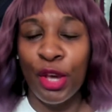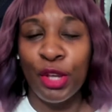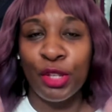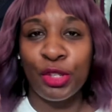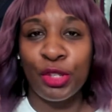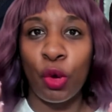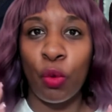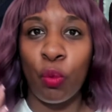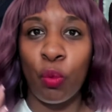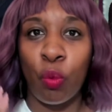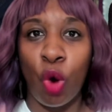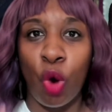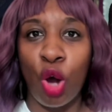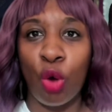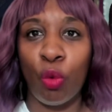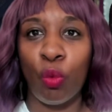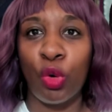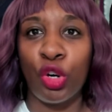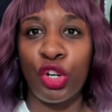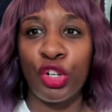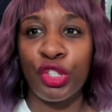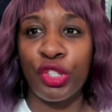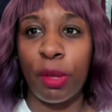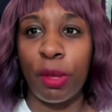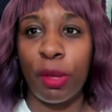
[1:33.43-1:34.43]
So, what were
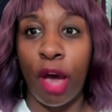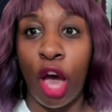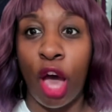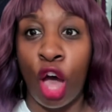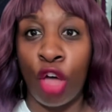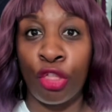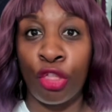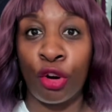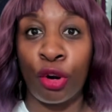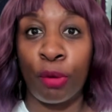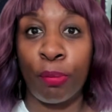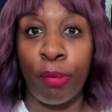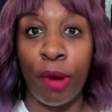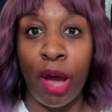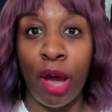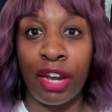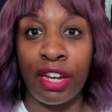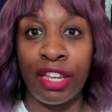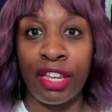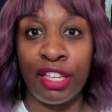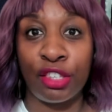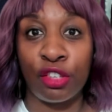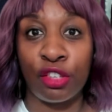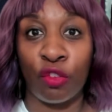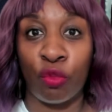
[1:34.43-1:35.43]
some other
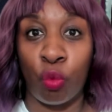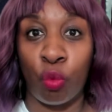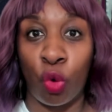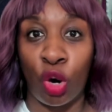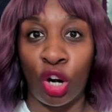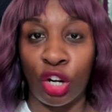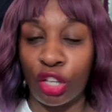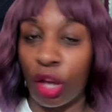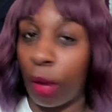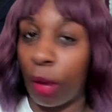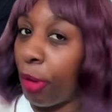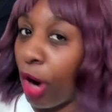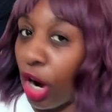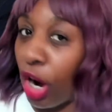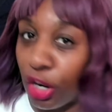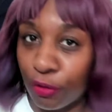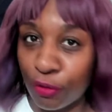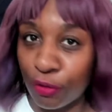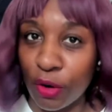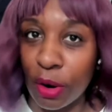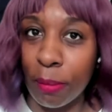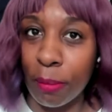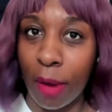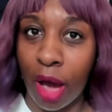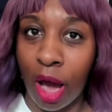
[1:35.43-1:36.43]
bodies of work apart
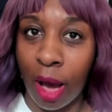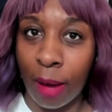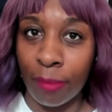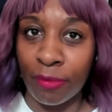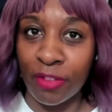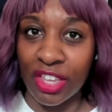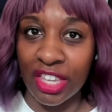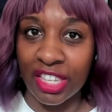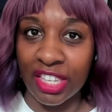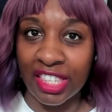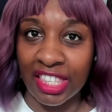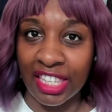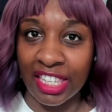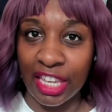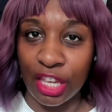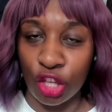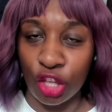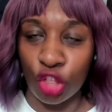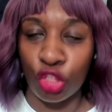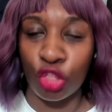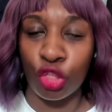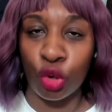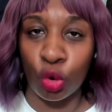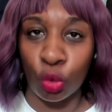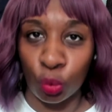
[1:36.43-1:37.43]
from obviously
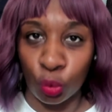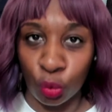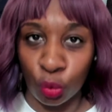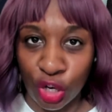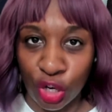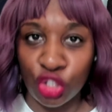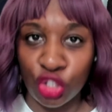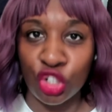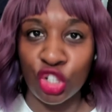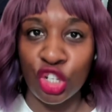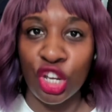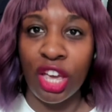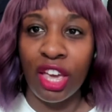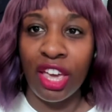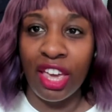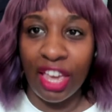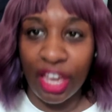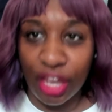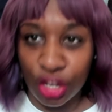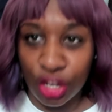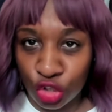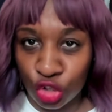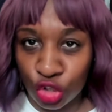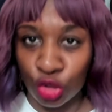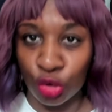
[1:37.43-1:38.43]
the rich
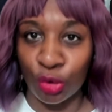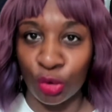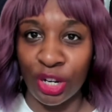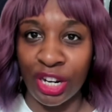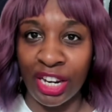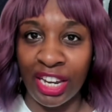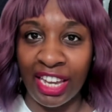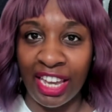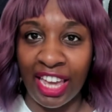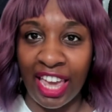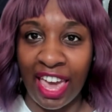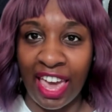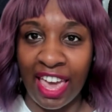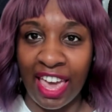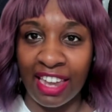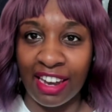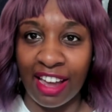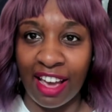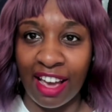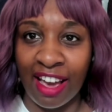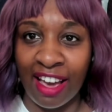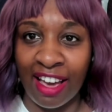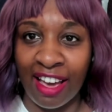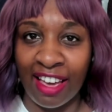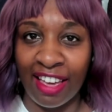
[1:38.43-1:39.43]
history and
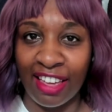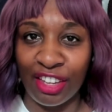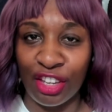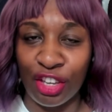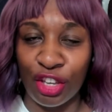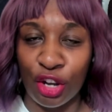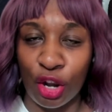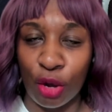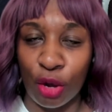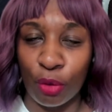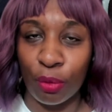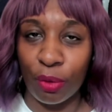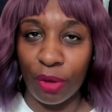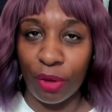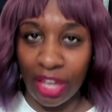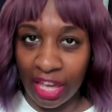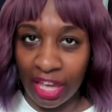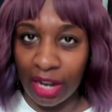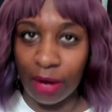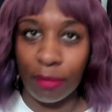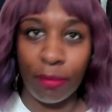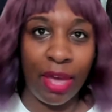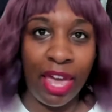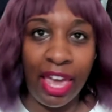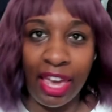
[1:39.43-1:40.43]

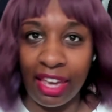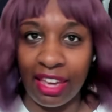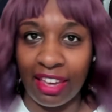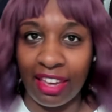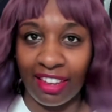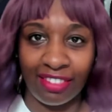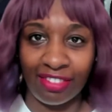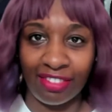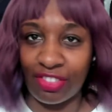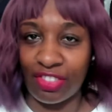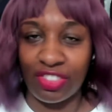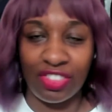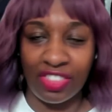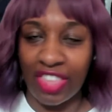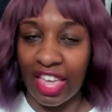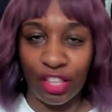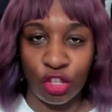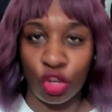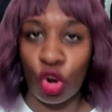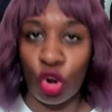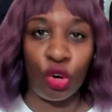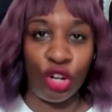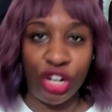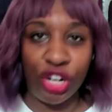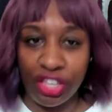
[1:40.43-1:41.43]
anime that's
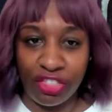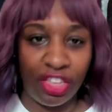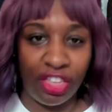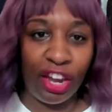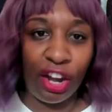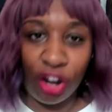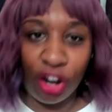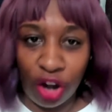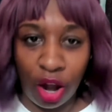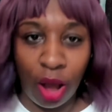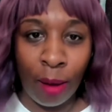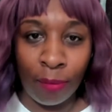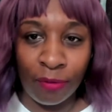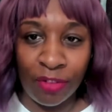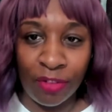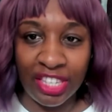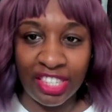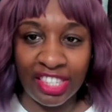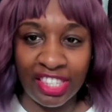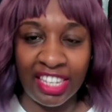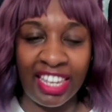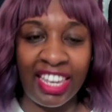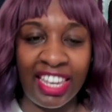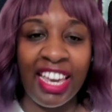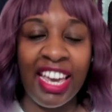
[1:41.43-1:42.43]
already there?
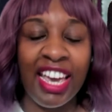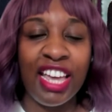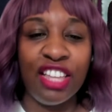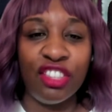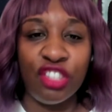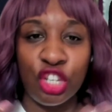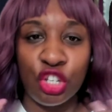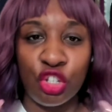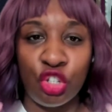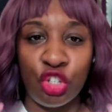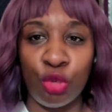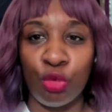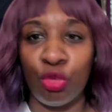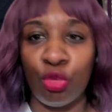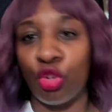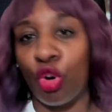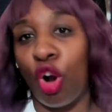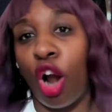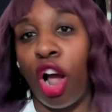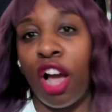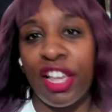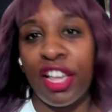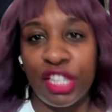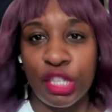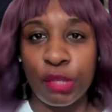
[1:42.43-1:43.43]
Obviously, did you
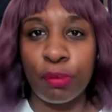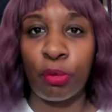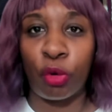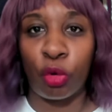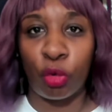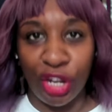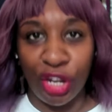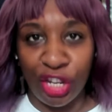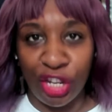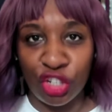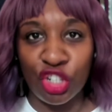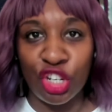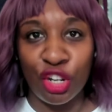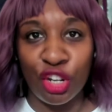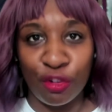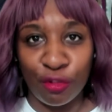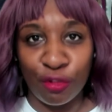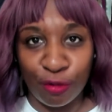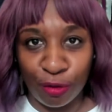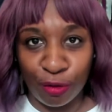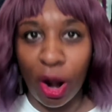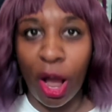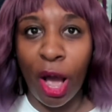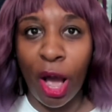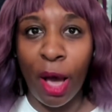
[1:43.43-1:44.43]
draw inspiration
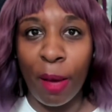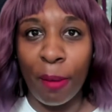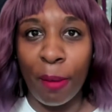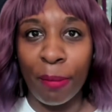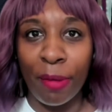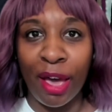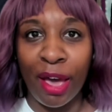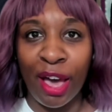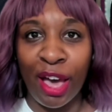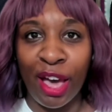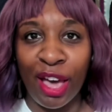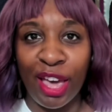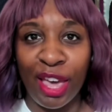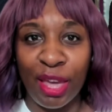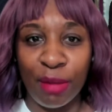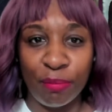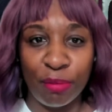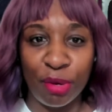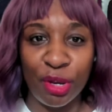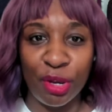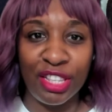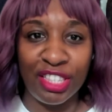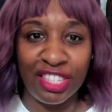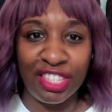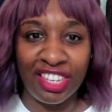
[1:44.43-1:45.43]
from and
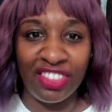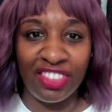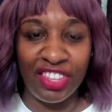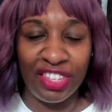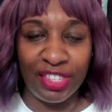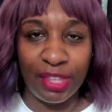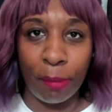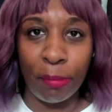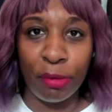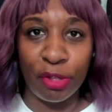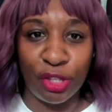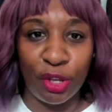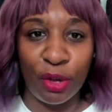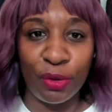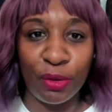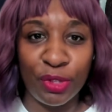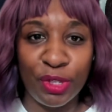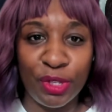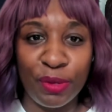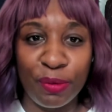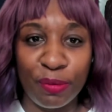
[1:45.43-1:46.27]
put into these episodes?